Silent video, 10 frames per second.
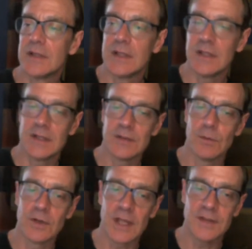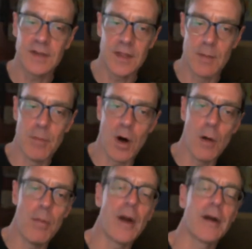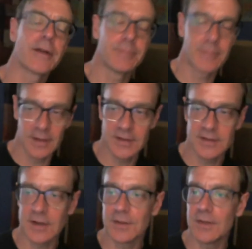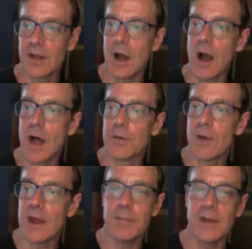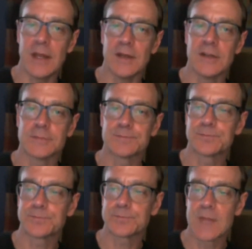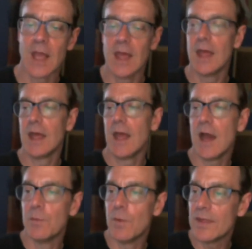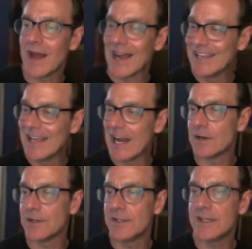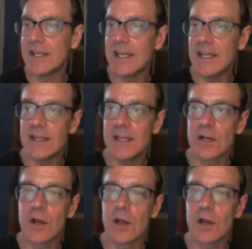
It will get you in the ballpark. At least you're on the right page. And one that I guarantee you're going to